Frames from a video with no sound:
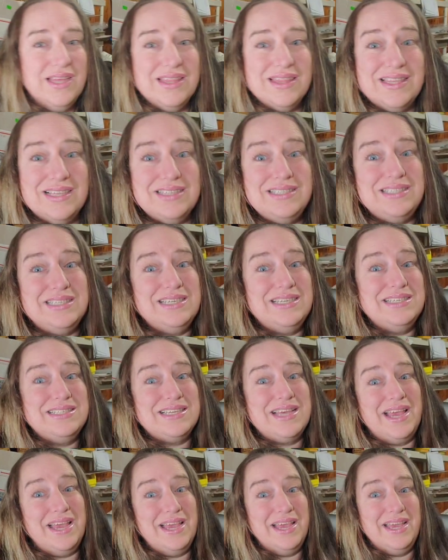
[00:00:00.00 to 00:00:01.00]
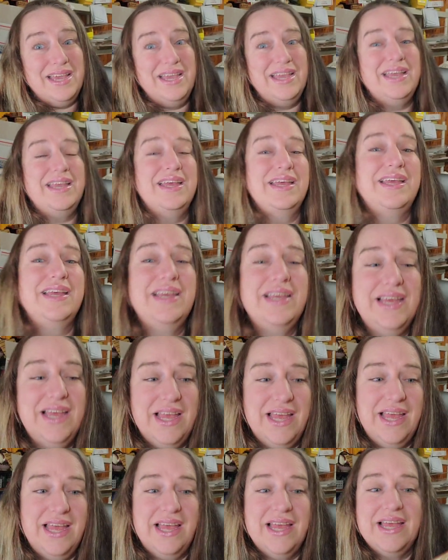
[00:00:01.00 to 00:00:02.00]
this is a
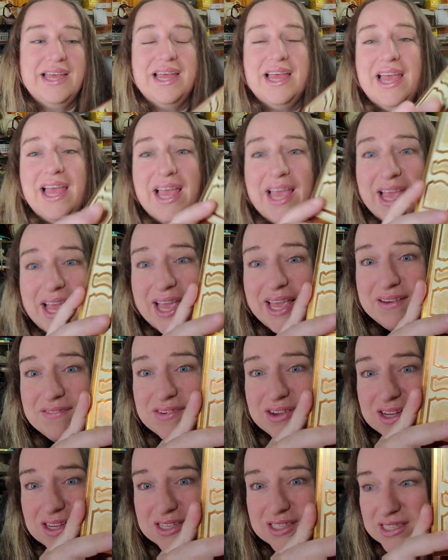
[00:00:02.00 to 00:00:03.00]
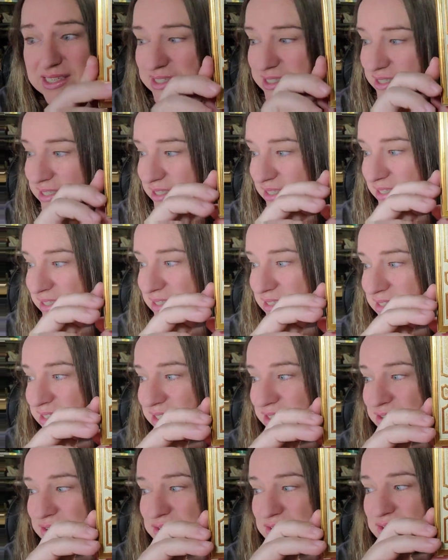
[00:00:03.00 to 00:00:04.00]
Avon
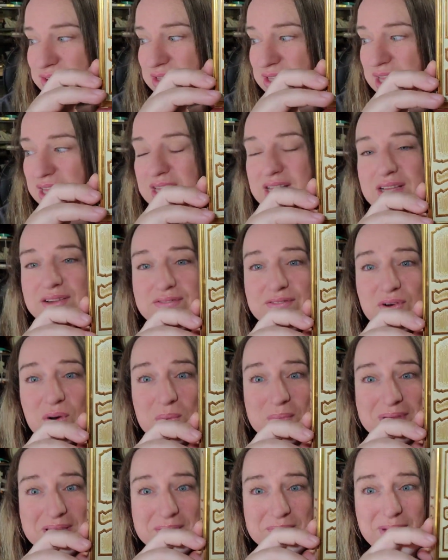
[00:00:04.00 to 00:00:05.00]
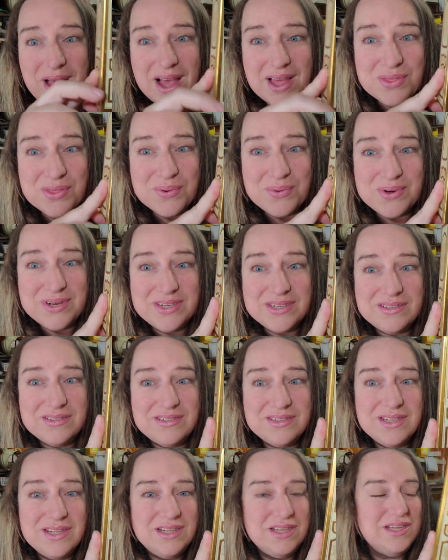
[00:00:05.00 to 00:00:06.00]
little foaming bath
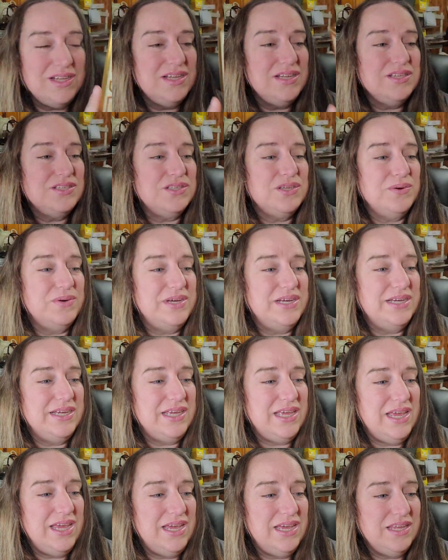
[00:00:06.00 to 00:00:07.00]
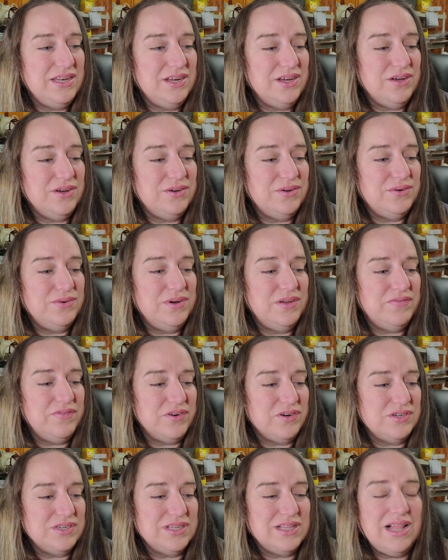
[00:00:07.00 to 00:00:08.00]
oil. So it can go
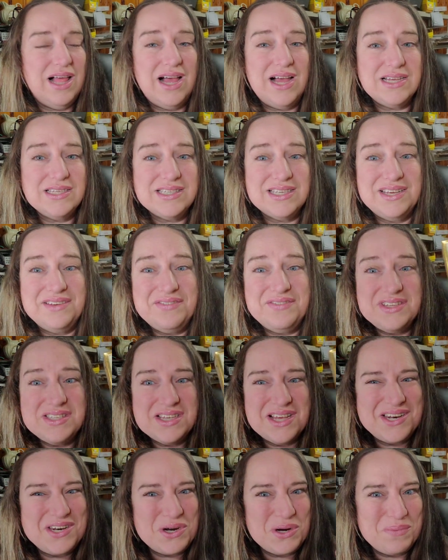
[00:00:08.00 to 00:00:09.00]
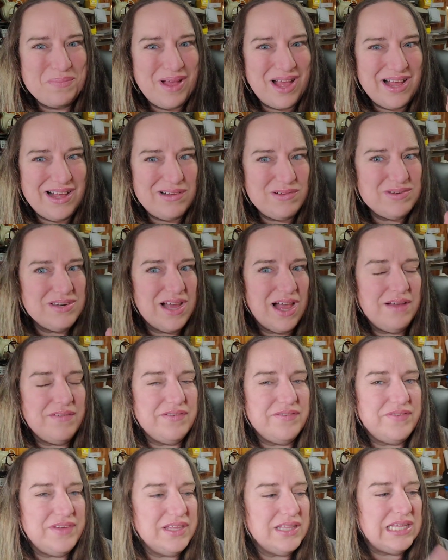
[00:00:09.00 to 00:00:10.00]
first class if it's under a pound. I have
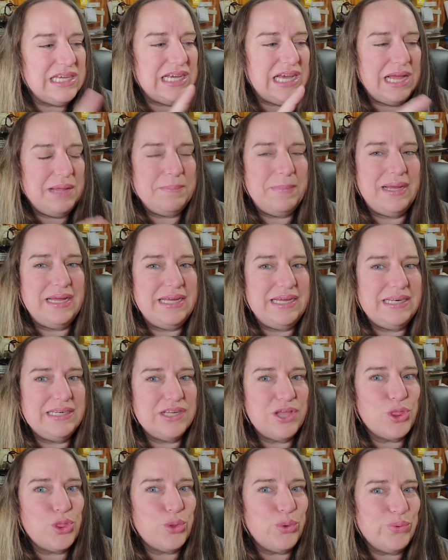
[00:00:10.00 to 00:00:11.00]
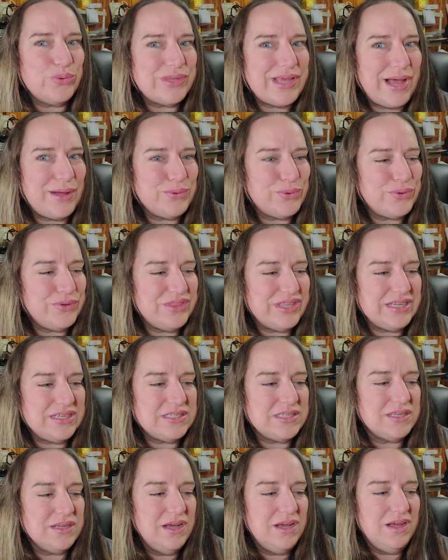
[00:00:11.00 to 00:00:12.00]
a feeling I might lose out on
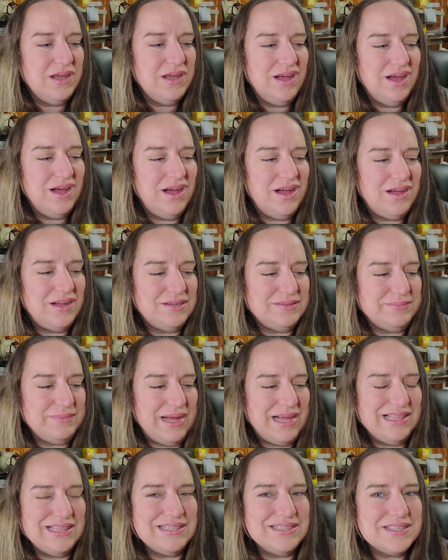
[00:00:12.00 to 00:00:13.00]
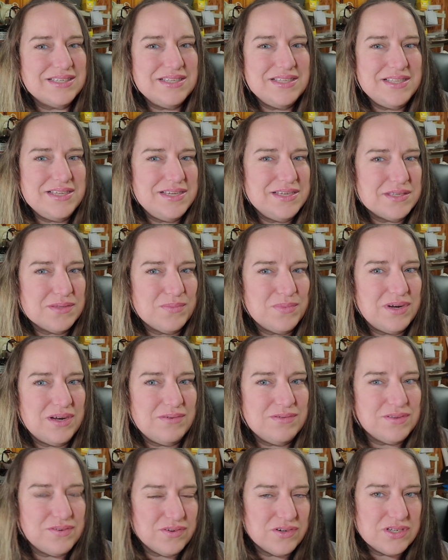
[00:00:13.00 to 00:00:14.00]
this. Um, I listed these when I
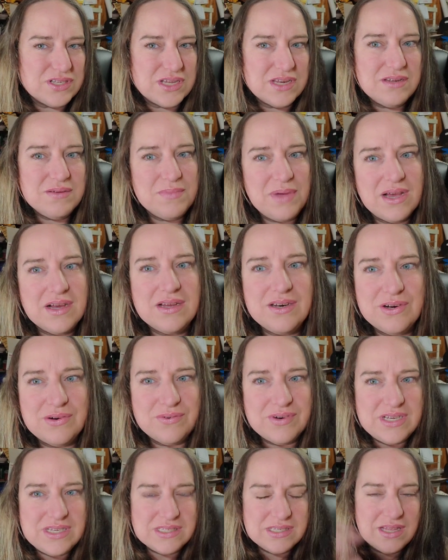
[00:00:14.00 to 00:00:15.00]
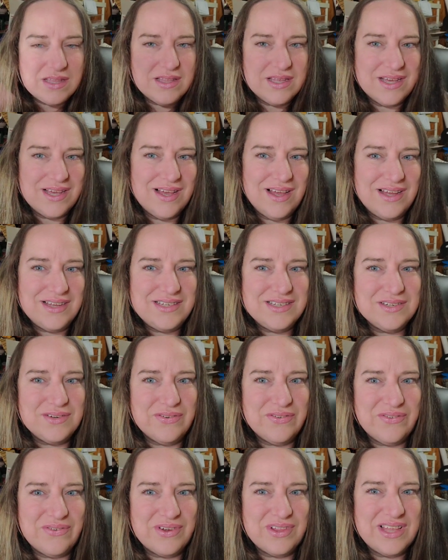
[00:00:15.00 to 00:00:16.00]
was first getting back into reselling. I
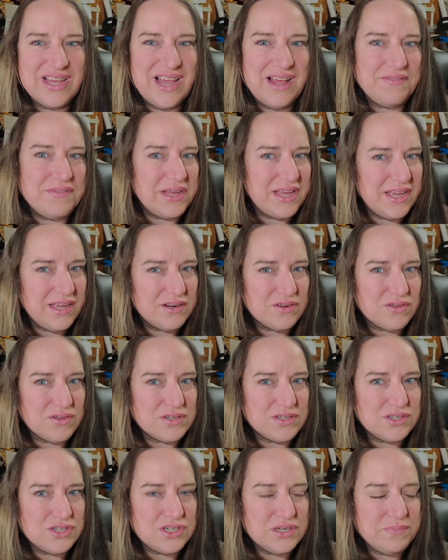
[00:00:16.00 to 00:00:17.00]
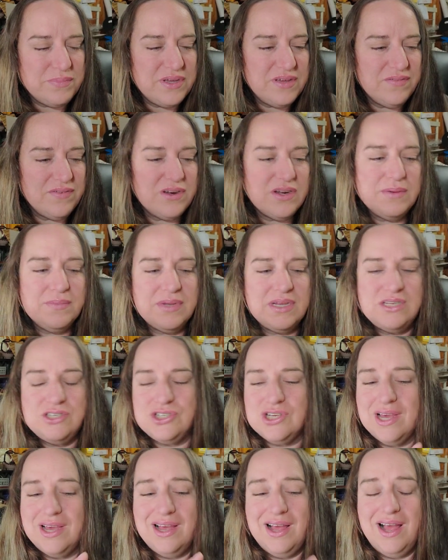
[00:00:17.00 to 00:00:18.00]
didn't really have a handle on shipping very
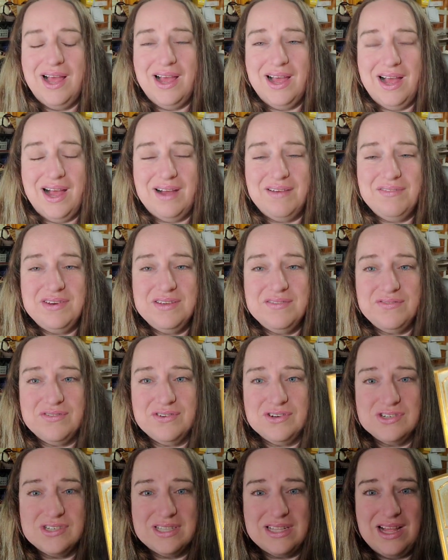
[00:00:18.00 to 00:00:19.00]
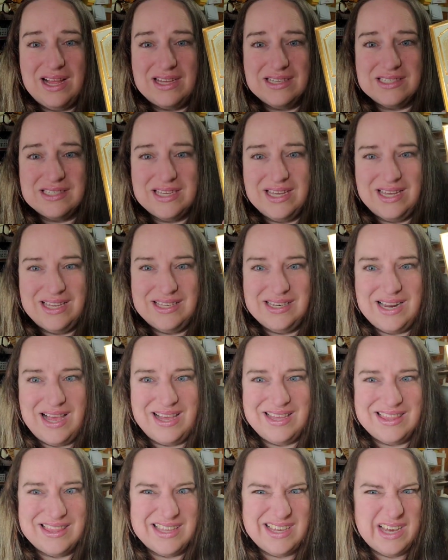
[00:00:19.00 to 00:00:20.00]
much. Have it at first class, and
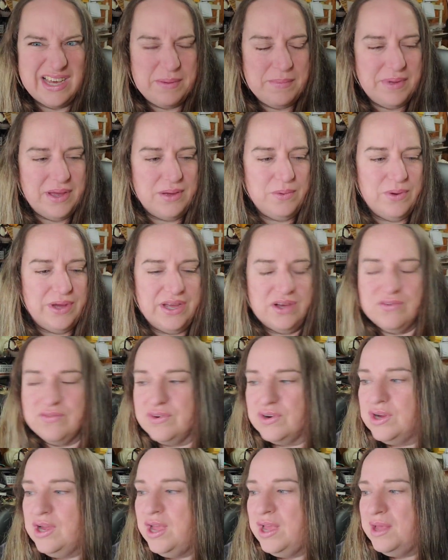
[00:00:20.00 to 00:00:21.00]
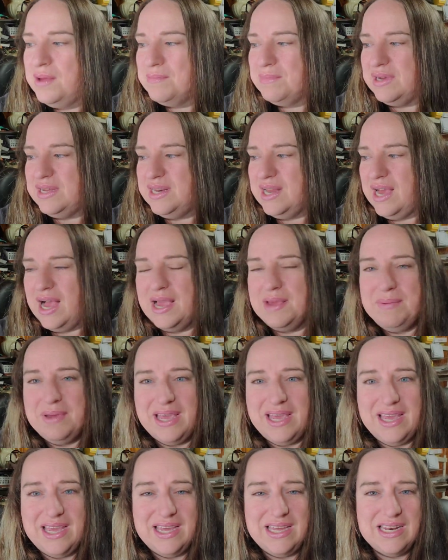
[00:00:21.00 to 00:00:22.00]
I think it might weigh over. But I
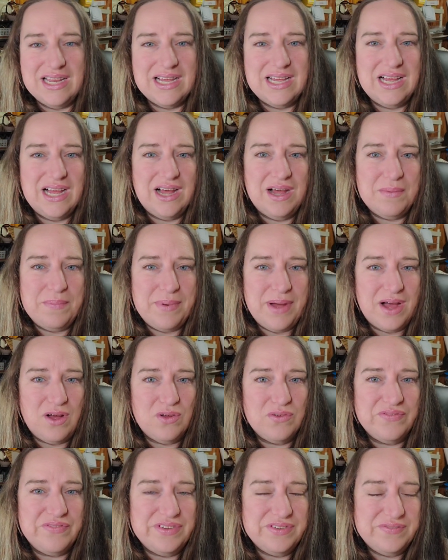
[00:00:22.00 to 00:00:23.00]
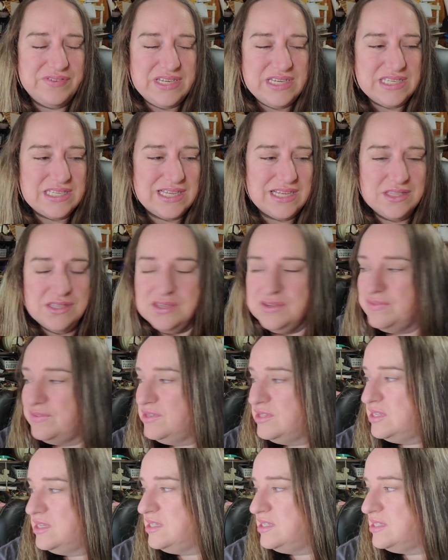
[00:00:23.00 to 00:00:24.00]
paid about fifty cents
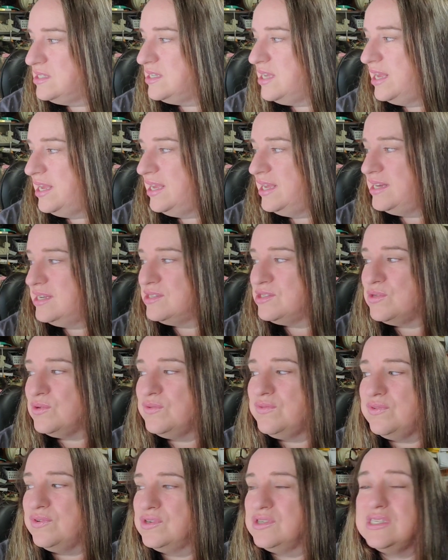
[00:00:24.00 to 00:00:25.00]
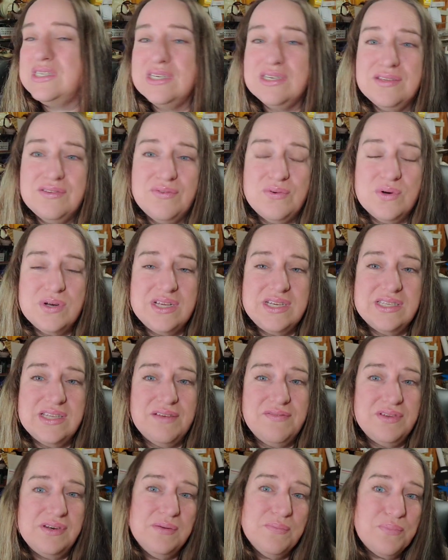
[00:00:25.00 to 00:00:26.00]
for this, and it sold for six
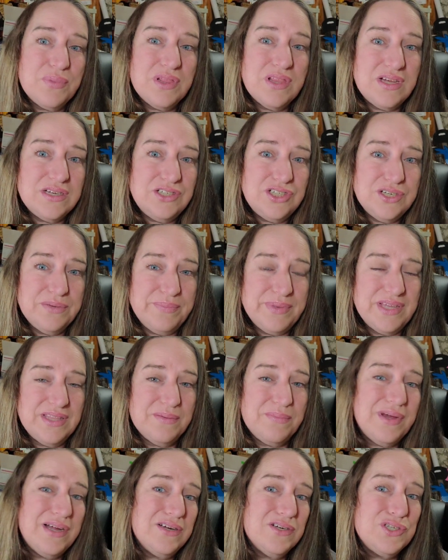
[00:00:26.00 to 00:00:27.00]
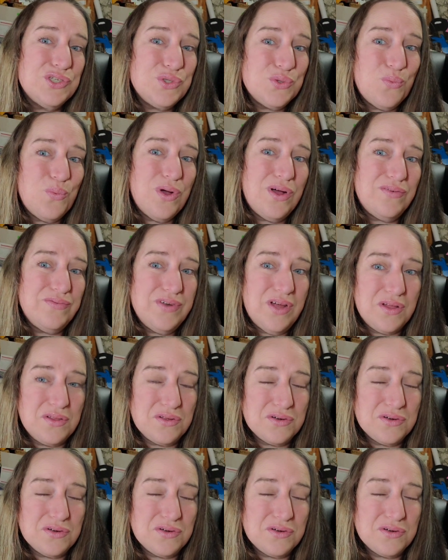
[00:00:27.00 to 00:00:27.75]
forty-seven plus shipping. The buyer's twelve